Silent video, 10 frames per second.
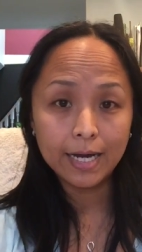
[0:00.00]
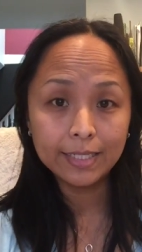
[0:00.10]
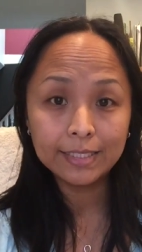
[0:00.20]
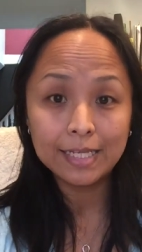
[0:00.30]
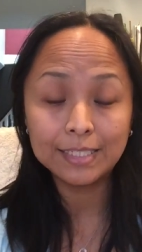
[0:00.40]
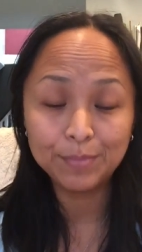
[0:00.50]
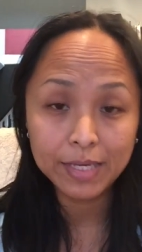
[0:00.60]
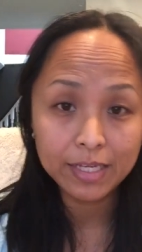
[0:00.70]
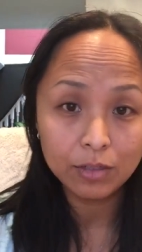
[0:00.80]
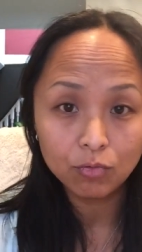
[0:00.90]
guys, it's
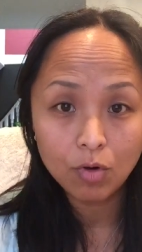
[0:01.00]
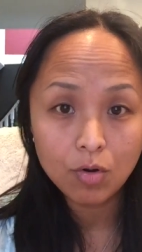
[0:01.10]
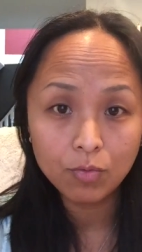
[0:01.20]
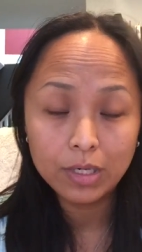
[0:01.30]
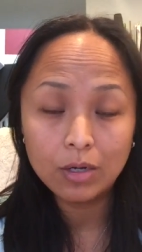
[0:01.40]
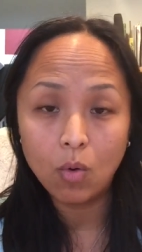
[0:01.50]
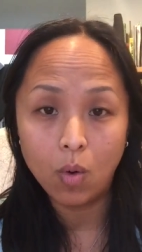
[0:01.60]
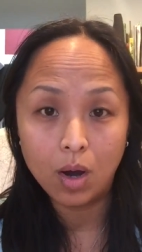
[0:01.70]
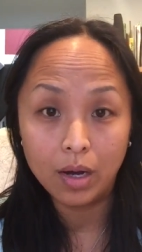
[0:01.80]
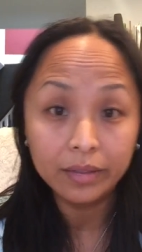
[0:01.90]
me, Ruowen
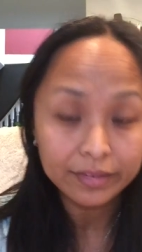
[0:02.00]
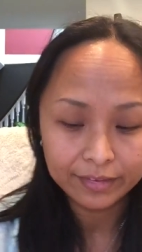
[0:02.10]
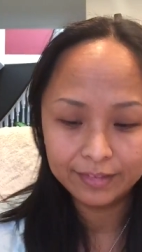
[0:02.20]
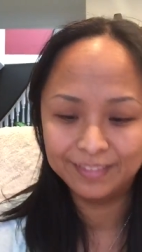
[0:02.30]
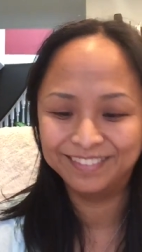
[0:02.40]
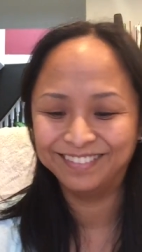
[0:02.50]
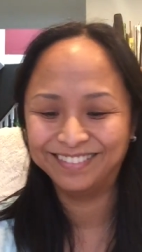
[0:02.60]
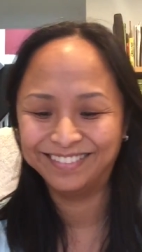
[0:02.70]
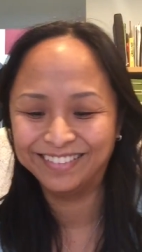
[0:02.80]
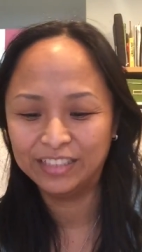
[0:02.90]
Huang.
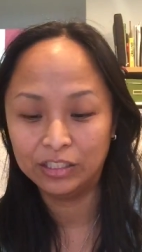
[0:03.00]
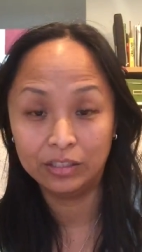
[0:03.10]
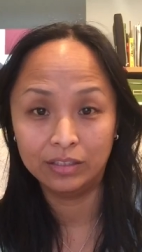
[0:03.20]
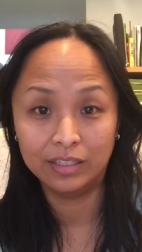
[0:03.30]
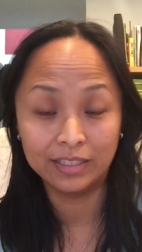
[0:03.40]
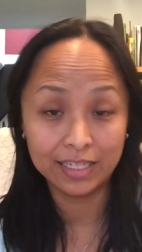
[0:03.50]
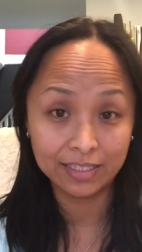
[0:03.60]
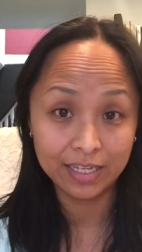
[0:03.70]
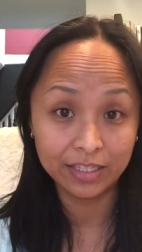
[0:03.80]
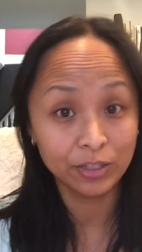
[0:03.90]
As I
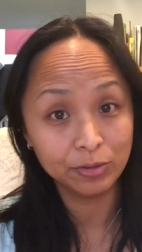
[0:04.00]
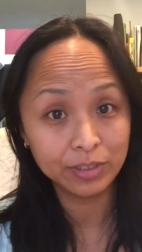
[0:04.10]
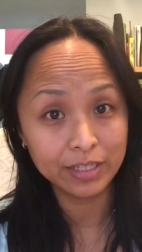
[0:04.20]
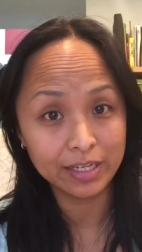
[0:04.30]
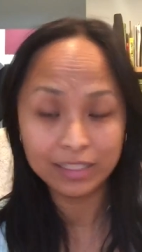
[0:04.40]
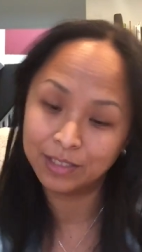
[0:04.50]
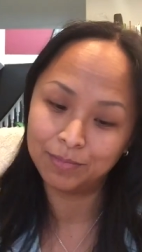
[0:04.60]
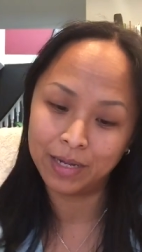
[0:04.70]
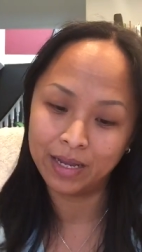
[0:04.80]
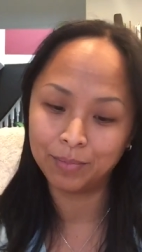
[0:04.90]
say, Tuesday is
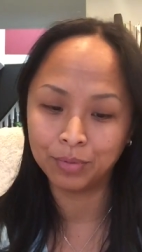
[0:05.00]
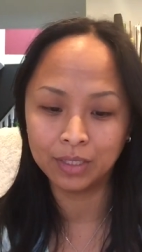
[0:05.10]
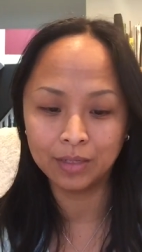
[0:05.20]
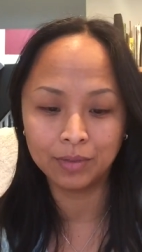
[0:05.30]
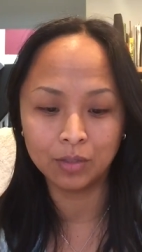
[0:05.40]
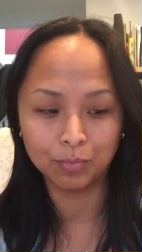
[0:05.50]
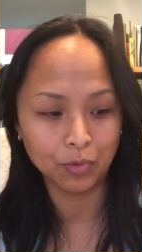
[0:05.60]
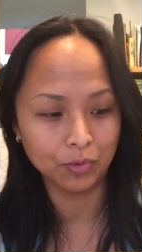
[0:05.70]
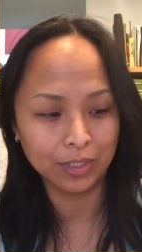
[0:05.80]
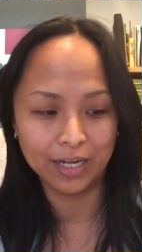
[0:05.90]
my
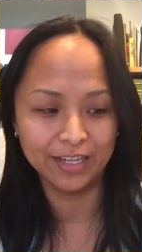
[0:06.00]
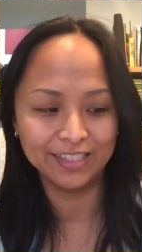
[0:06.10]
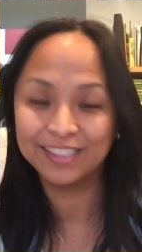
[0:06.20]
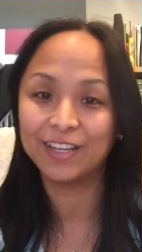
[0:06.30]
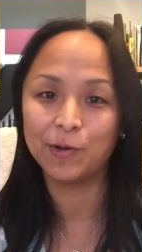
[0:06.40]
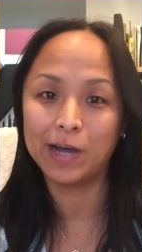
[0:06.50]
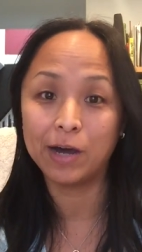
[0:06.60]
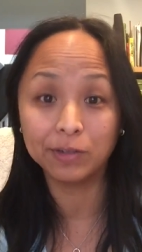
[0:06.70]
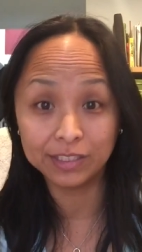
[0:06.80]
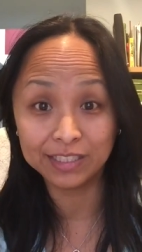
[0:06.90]
unpredictable time, so
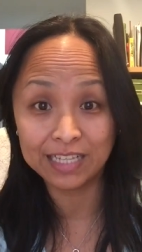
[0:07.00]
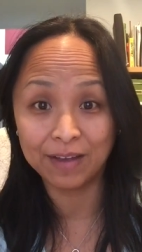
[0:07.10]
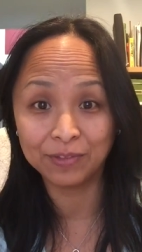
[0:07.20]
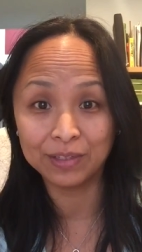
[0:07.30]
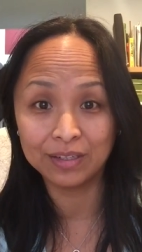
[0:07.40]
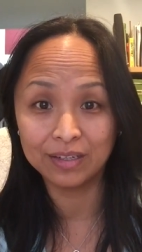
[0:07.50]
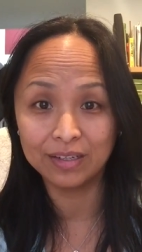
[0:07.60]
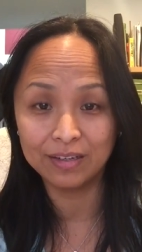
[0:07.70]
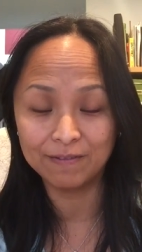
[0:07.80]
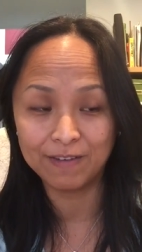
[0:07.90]
I will just have
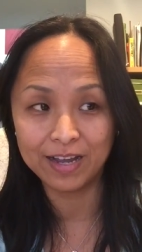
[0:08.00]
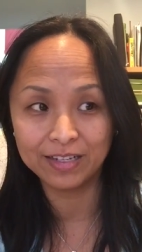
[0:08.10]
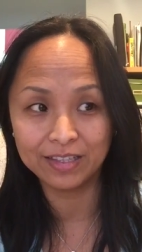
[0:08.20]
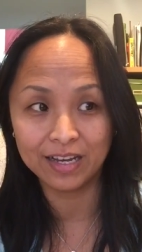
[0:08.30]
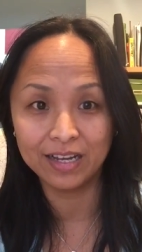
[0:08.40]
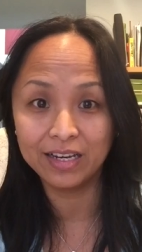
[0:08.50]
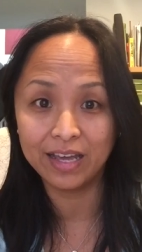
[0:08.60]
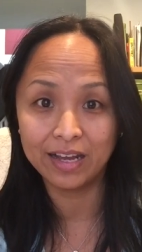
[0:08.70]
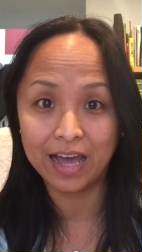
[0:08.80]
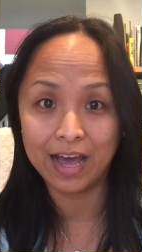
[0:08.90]
to find a time
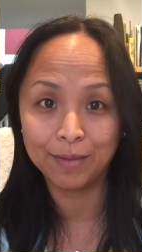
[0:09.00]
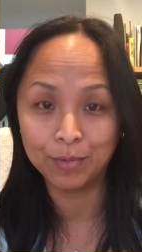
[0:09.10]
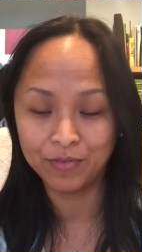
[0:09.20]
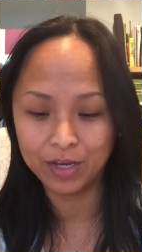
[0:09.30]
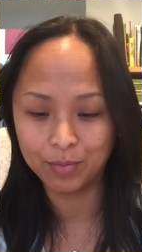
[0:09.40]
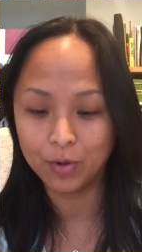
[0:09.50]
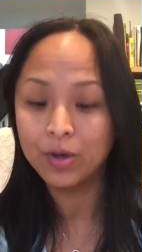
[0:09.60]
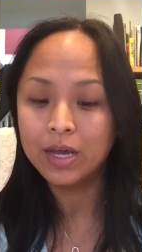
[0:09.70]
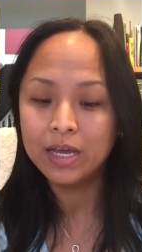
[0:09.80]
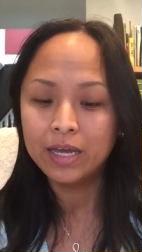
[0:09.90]
that I'm available.
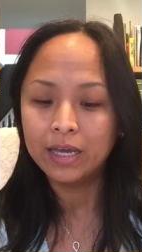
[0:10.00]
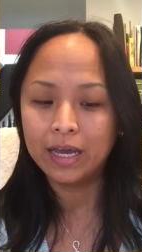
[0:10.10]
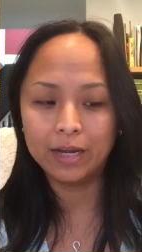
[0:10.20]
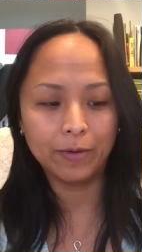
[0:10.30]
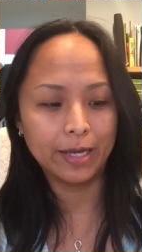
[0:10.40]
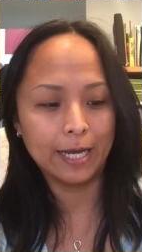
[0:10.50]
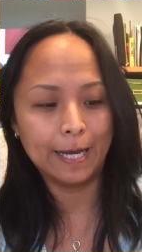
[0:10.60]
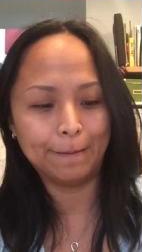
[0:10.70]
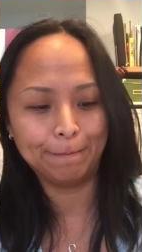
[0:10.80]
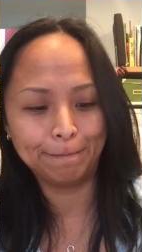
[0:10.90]
Anyway,
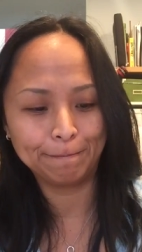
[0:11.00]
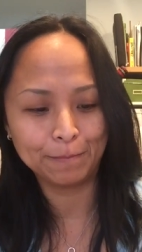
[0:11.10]
I